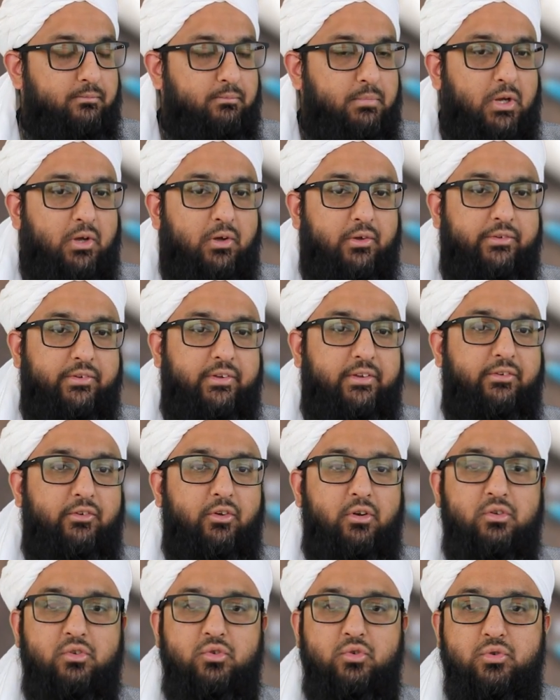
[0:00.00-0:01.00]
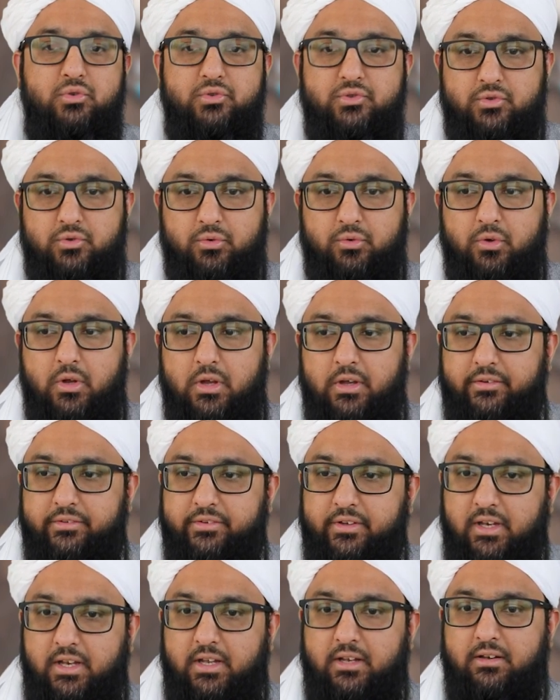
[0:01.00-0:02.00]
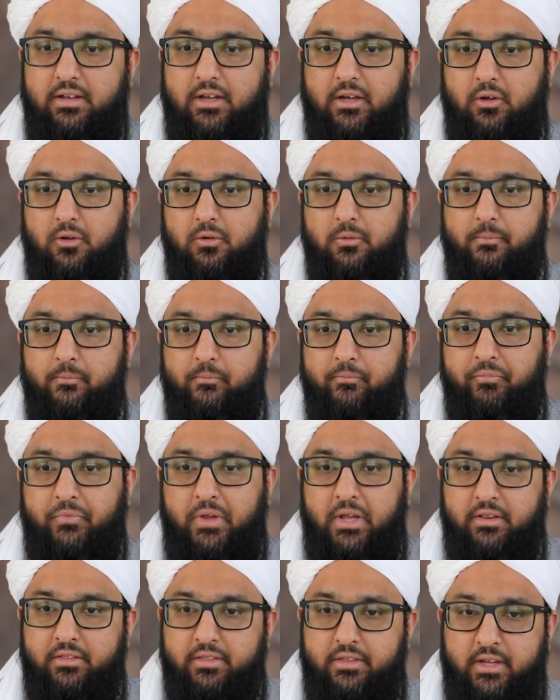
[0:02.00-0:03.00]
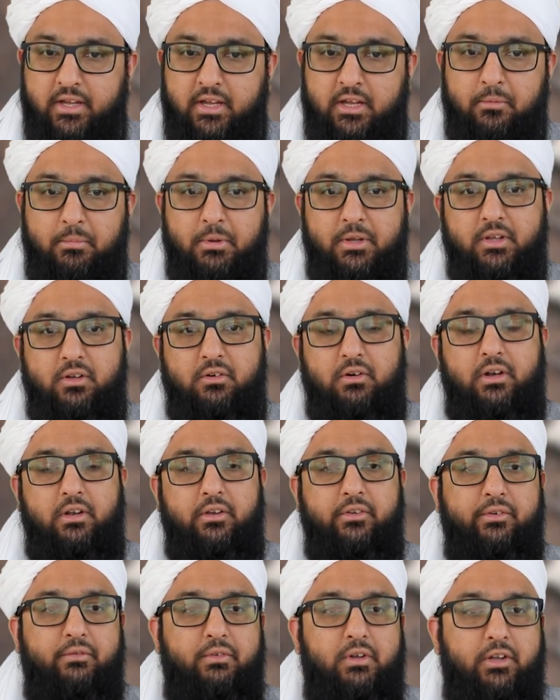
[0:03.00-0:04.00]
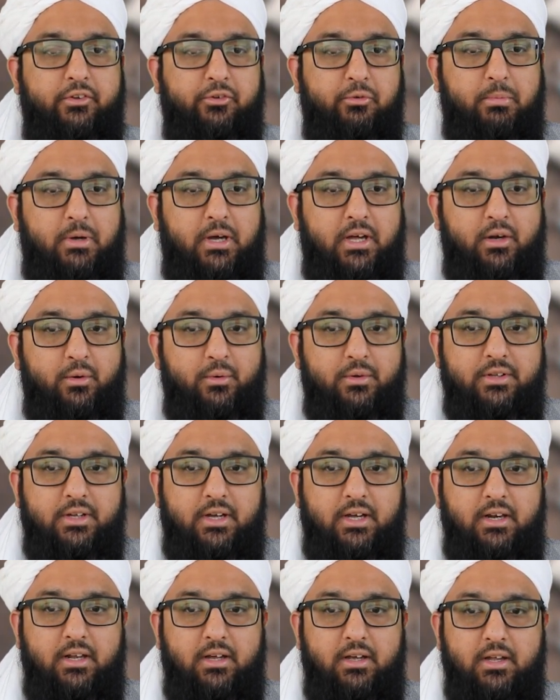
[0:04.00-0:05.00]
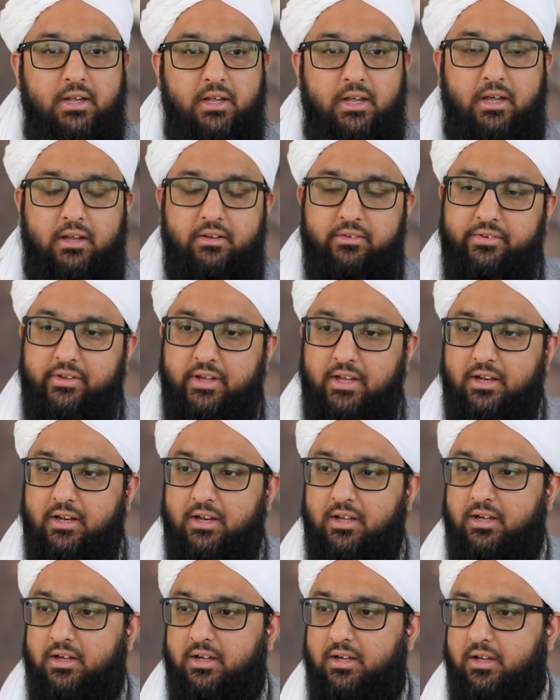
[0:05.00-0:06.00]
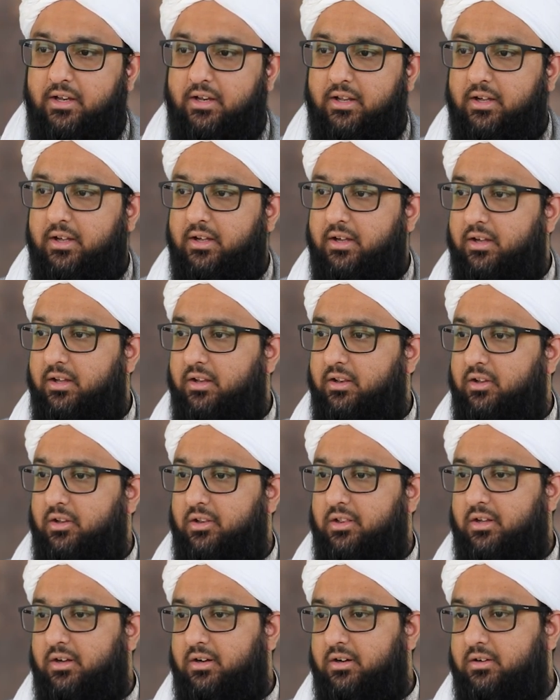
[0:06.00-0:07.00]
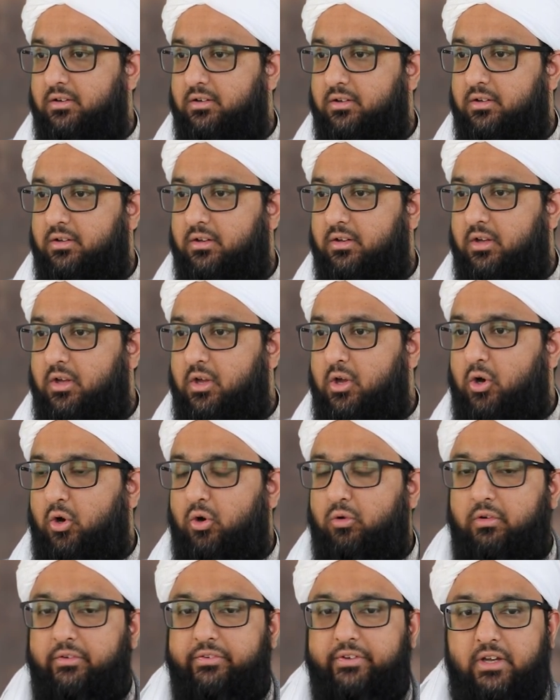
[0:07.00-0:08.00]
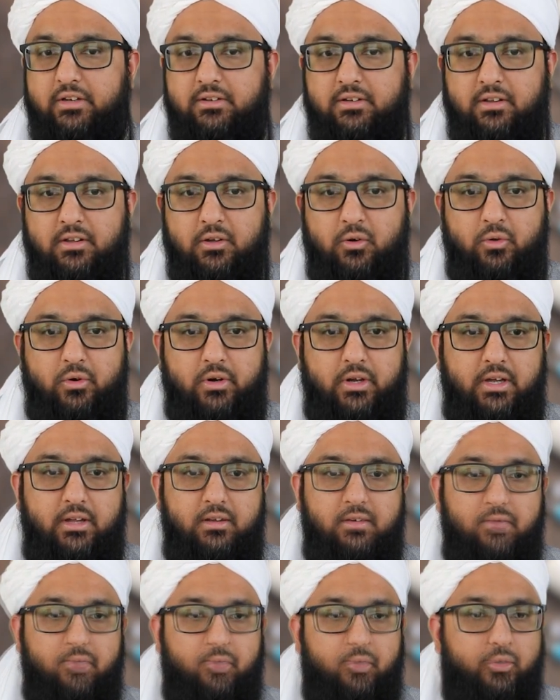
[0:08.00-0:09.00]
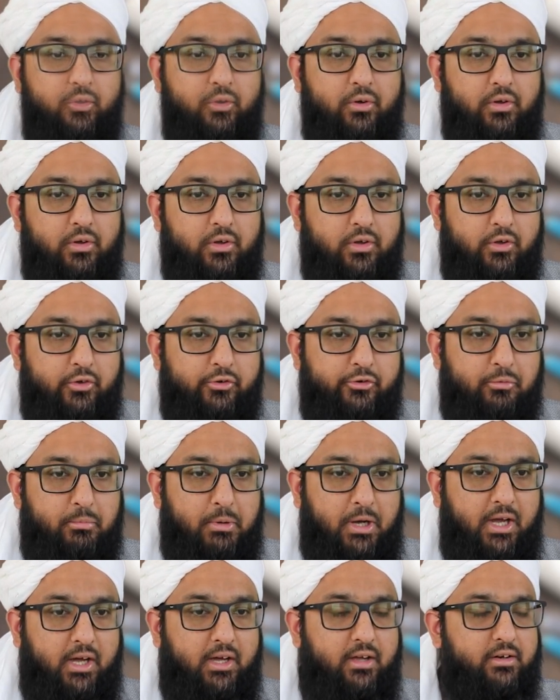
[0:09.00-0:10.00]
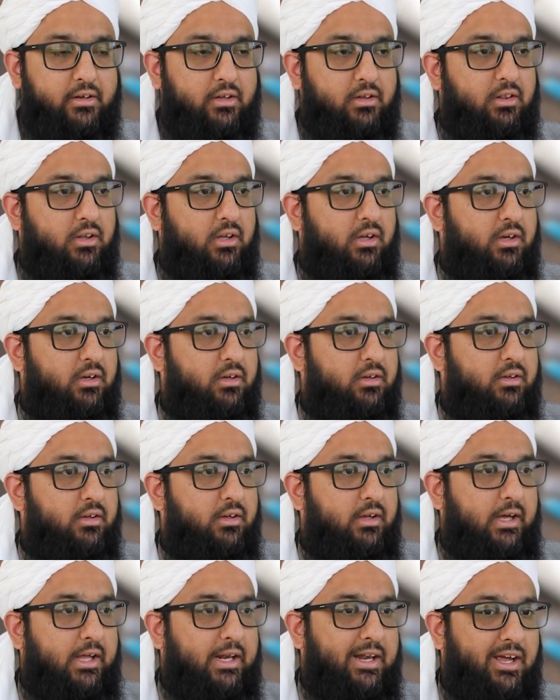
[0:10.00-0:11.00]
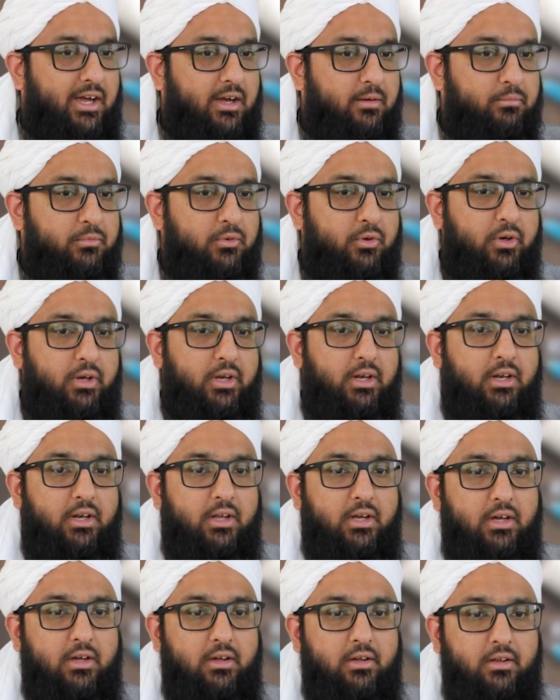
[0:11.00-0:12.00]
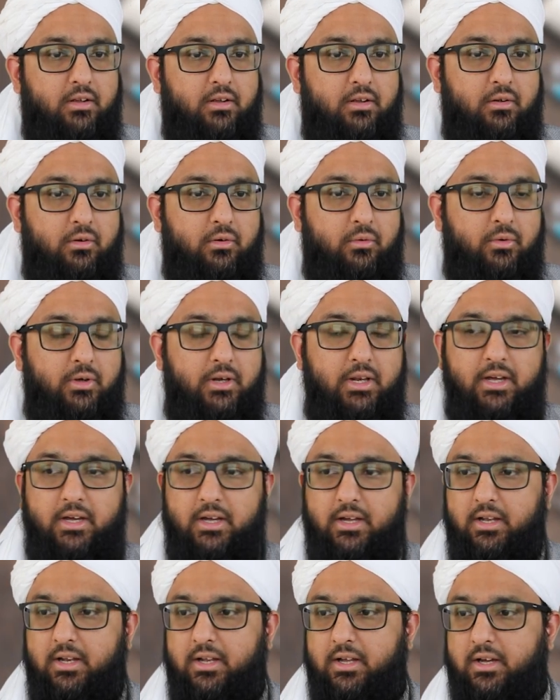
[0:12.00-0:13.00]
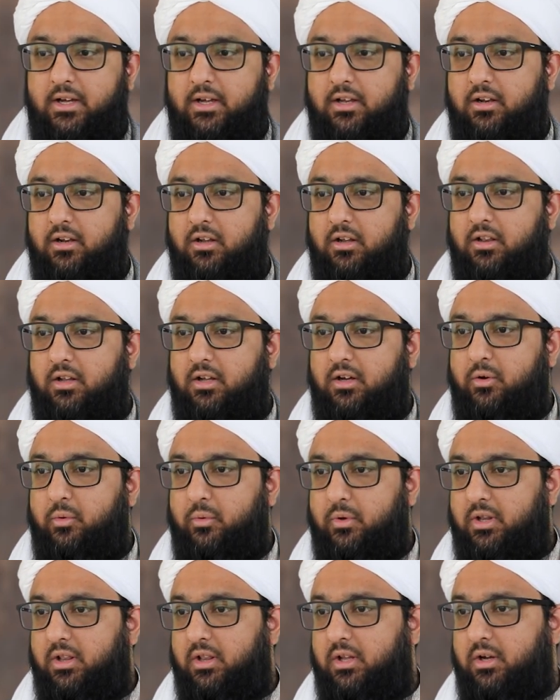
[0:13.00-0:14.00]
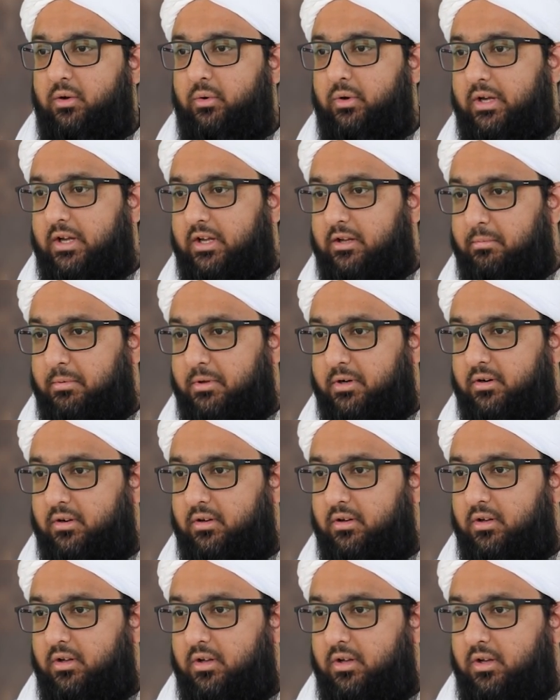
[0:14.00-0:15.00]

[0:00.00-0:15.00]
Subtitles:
because he's not used to sitting down and thinking about the greatness of Allah subhanahu wa ta'ala and saying La ilaha illallah, or reciting the Quran, or Subhanallah, Alhamdulillah, Wa la ilaha illallah, Wallahu Akbar,